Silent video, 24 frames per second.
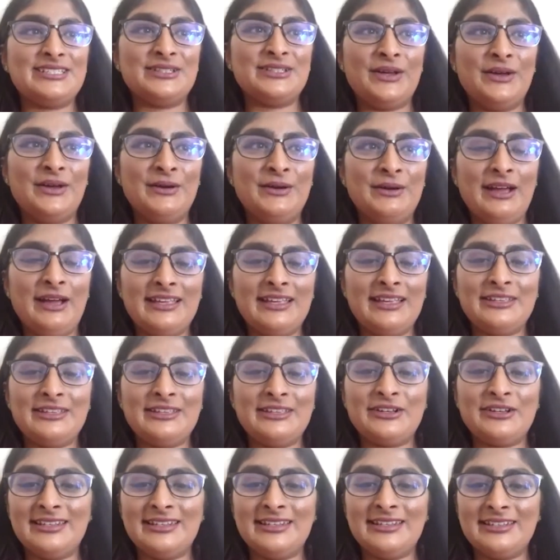so you
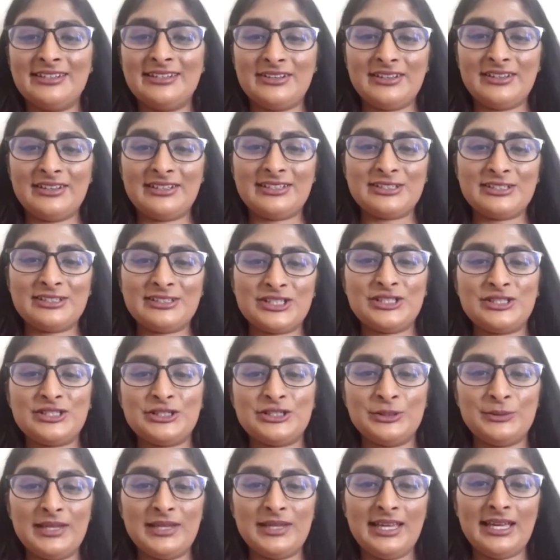can
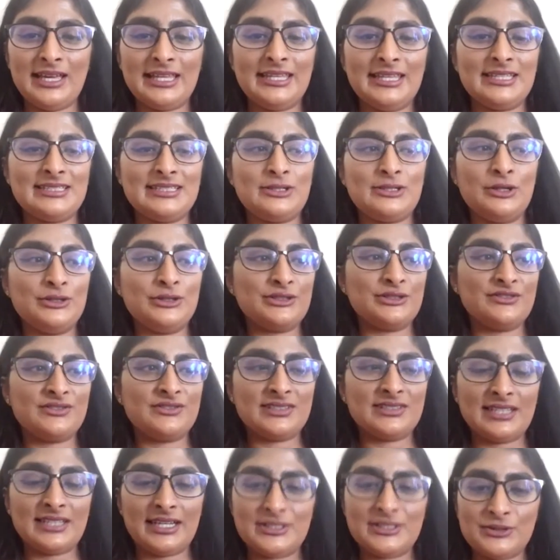do it, and there's loads of
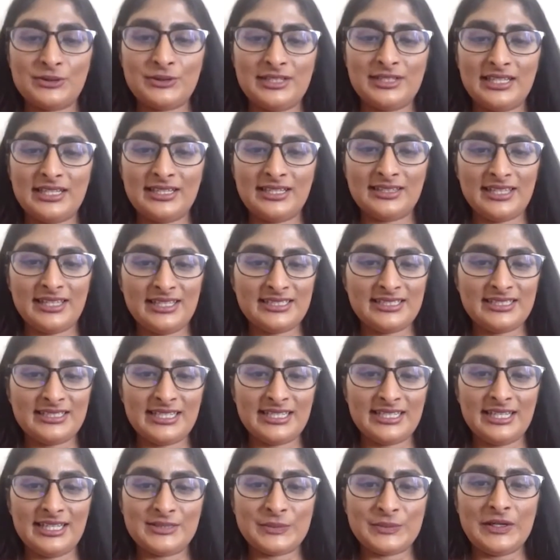stats on the
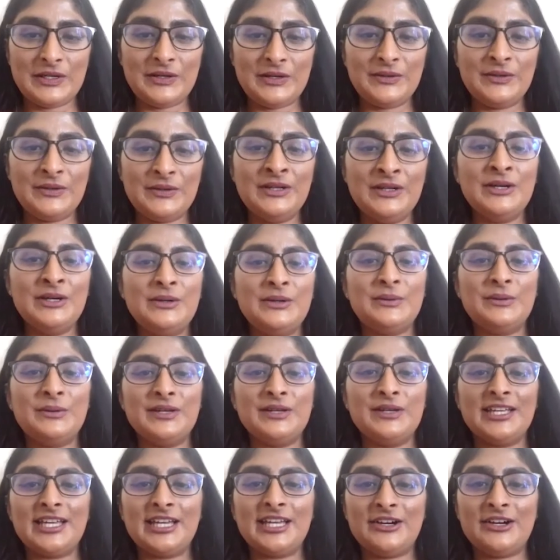internet as well, or you
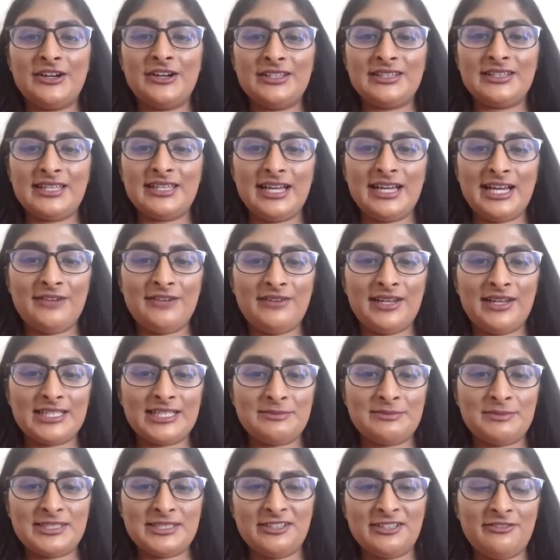can go, they have like
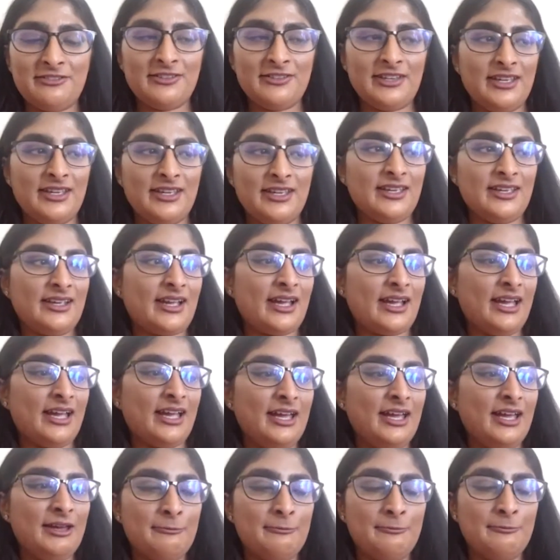specific
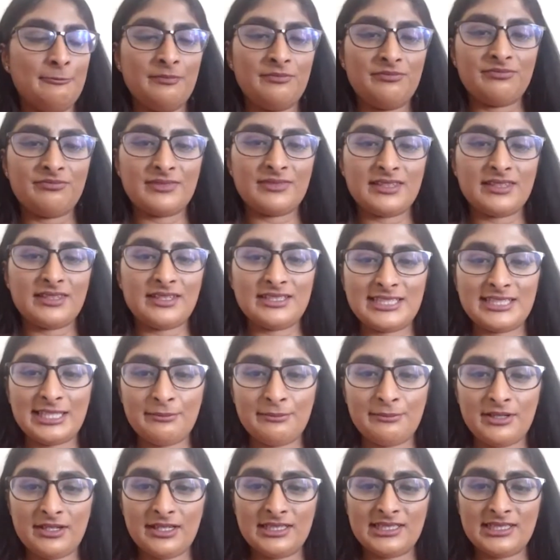
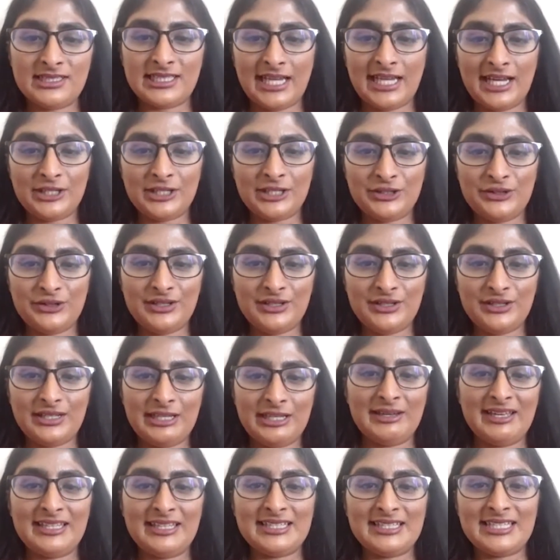seminars at uni
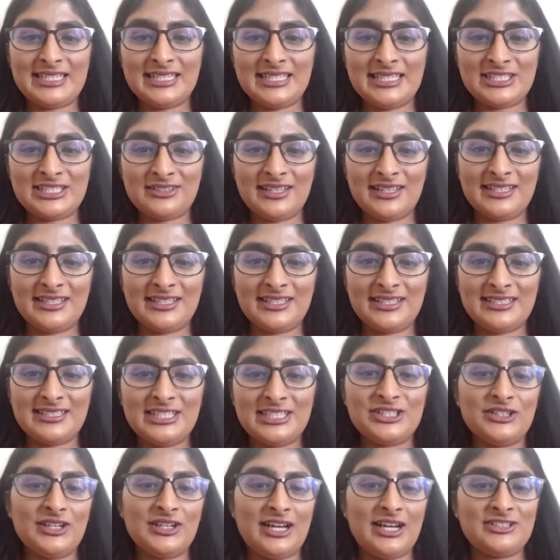where they
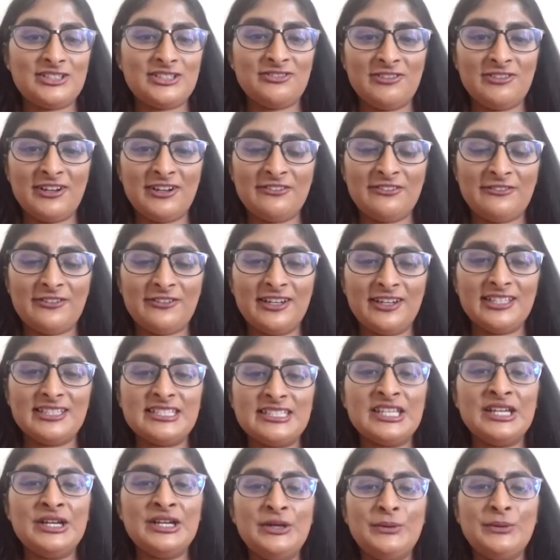teach you how to reference,
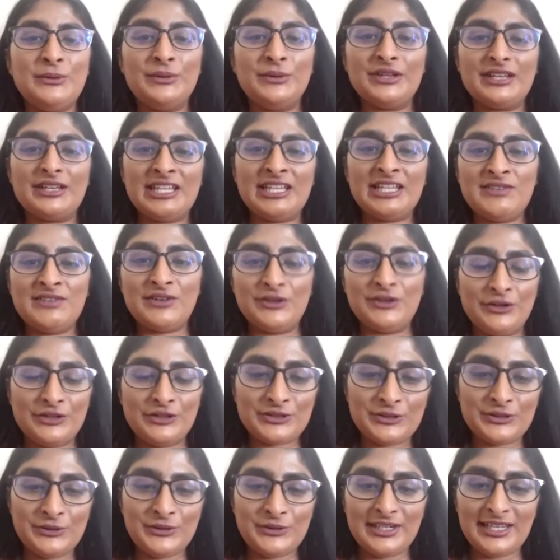or you can even ask
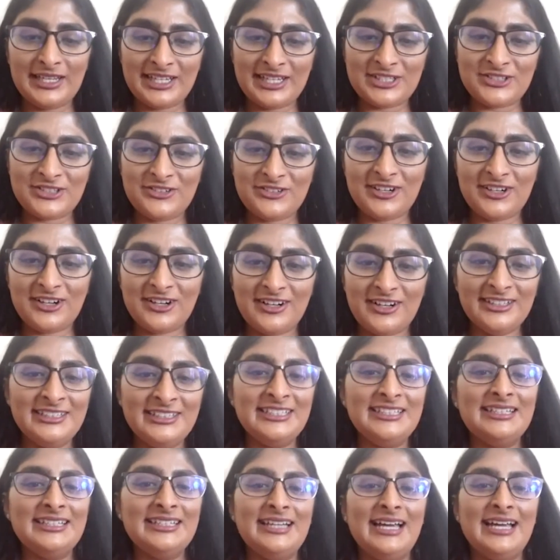your lecturer
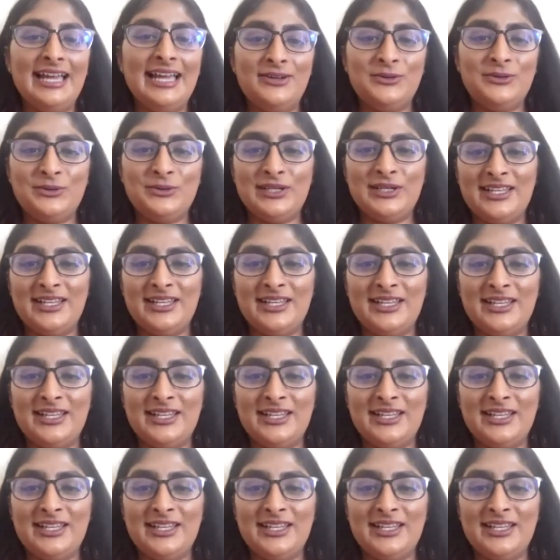or like